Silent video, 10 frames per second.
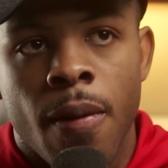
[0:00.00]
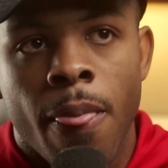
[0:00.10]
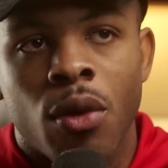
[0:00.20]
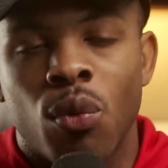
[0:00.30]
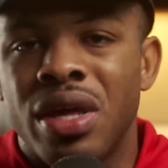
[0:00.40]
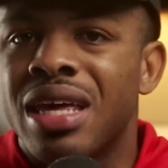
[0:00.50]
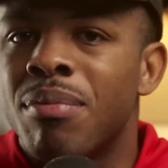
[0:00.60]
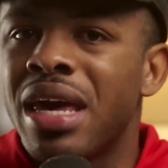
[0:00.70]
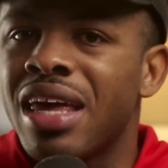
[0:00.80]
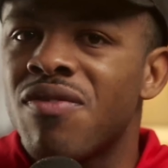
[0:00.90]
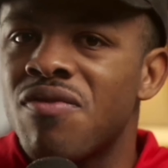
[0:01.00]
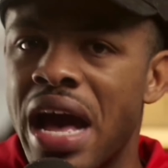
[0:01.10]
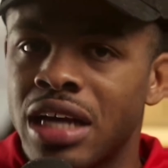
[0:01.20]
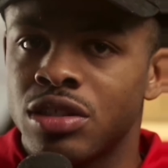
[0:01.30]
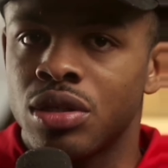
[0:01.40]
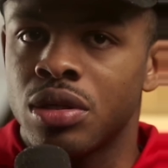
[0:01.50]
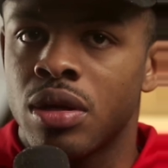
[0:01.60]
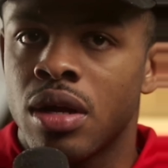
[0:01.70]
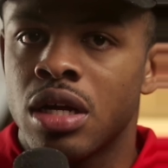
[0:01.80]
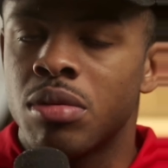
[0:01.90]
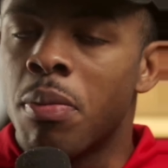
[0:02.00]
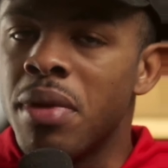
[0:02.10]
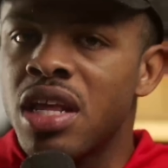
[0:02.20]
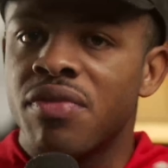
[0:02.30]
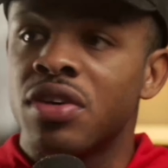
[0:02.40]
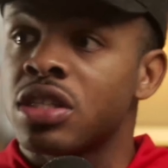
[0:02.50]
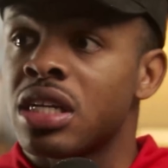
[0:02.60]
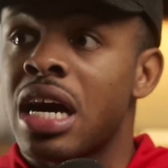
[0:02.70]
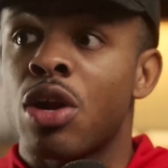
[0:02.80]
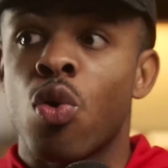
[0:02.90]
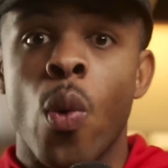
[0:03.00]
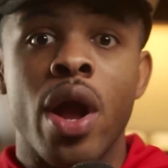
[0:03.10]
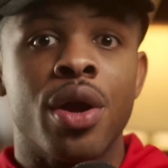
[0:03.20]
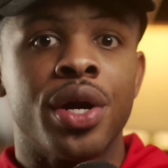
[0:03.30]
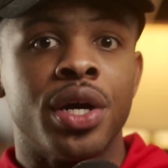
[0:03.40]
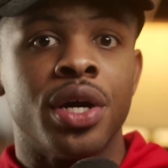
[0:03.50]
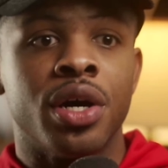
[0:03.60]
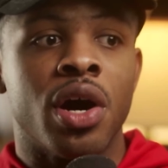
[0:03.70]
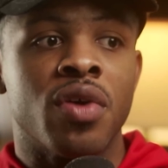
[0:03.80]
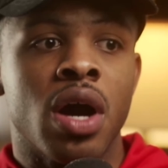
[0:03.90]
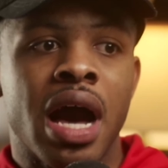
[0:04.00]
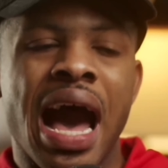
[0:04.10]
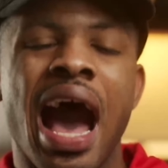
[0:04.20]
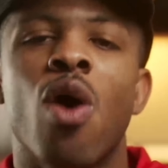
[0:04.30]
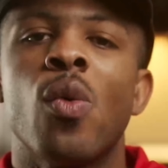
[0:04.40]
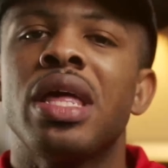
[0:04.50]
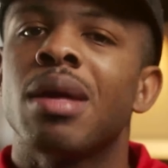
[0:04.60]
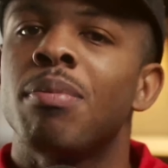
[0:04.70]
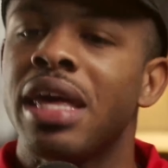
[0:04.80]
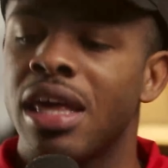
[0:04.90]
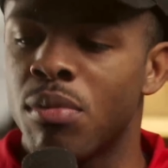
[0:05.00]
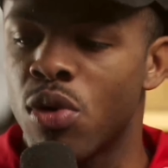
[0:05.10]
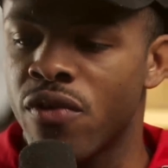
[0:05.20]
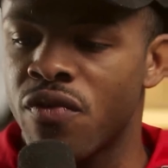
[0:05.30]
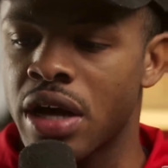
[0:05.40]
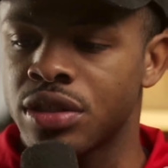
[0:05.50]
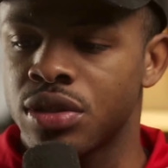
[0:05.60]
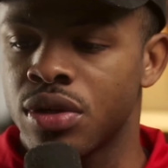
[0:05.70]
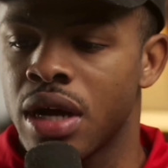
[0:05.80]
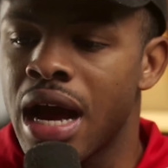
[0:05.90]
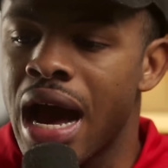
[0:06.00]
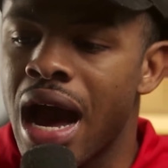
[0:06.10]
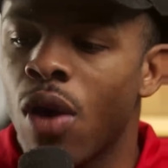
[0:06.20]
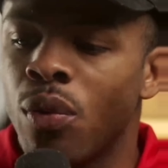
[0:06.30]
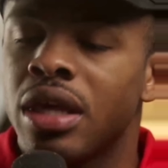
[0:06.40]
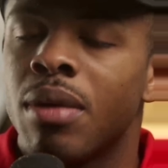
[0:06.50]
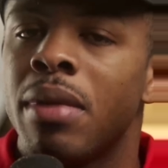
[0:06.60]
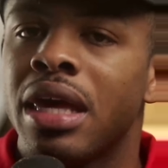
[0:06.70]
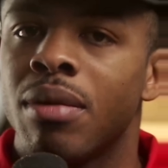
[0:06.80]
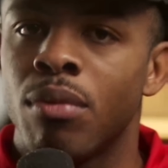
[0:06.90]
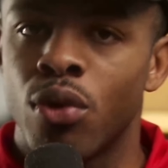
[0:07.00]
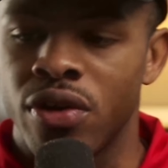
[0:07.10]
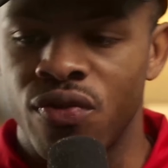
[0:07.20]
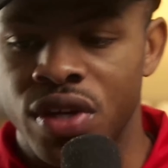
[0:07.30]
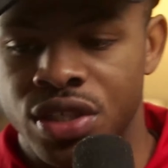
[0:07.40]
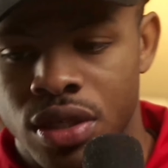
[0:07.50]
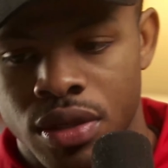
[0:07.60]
we can make it faster. Well, many of us are not aware of how we can make it more faster, how we can make it more efficient.